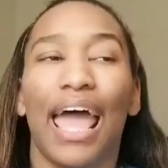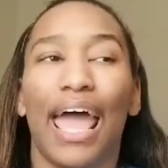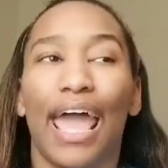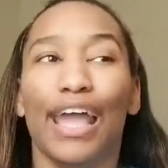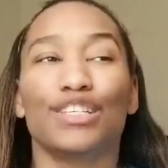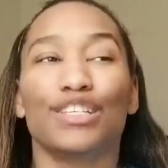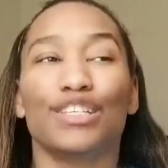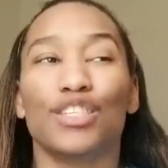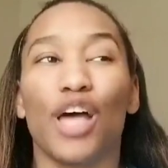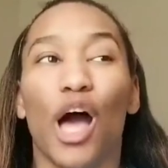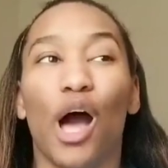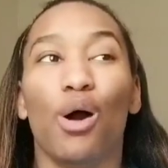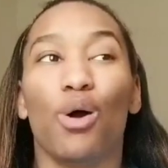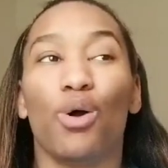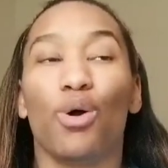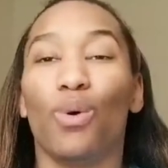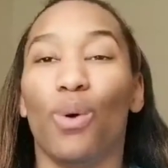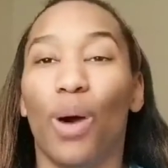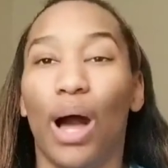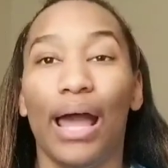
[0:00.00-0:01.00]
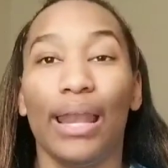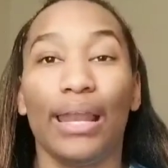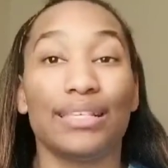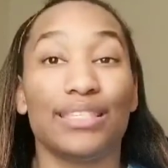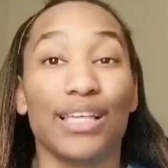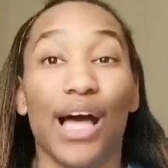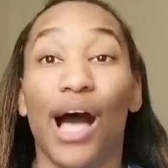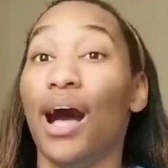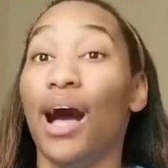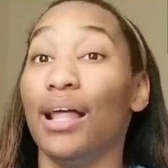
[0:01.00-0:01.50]
And so Kwani's
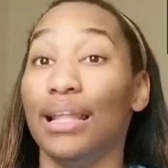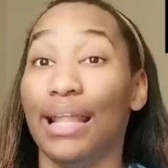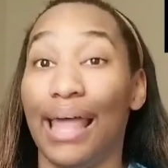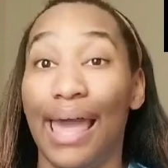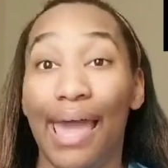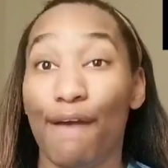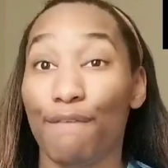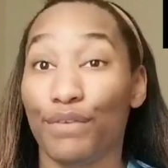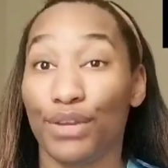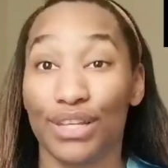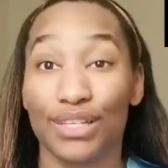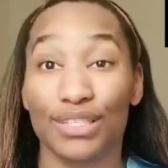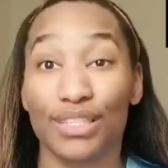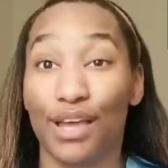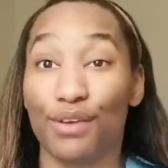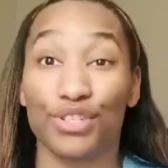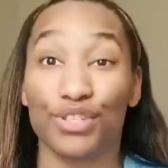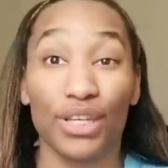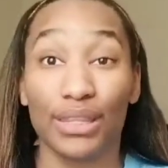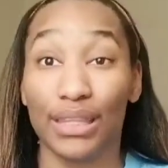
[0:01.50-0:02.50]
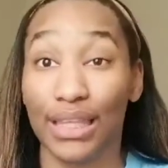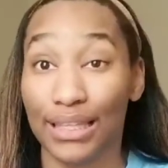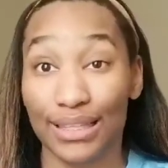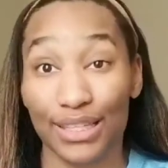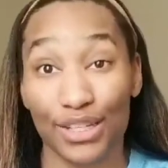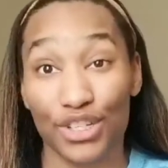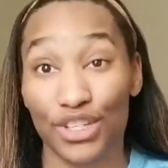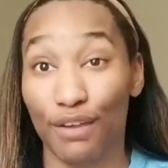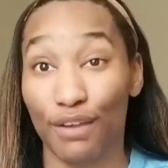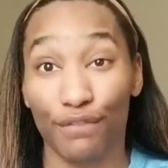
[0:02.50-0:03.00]
all laughing and stuff. She think the
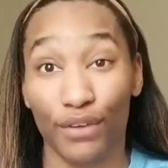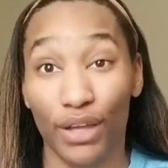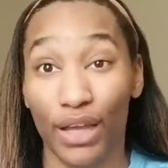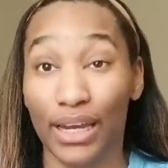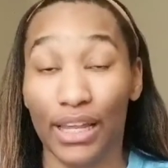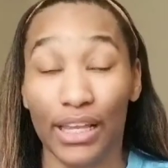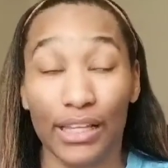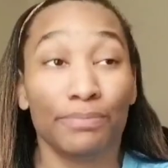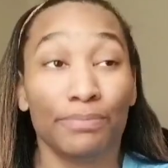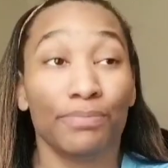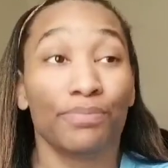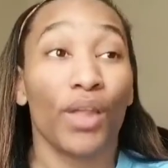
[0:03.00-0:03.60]
shit funny.